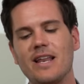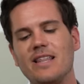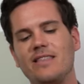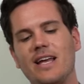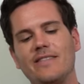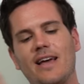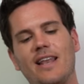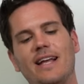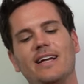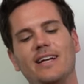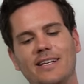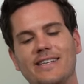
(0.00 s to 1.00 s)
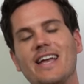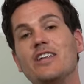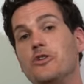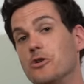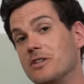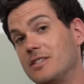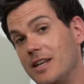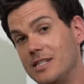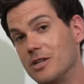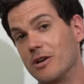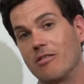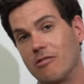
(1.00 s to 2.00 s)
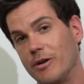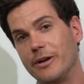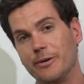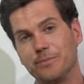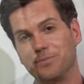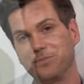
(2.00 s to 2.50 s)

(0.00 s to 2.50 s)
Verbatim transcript: anything that like a day in New York City is going to throw at you.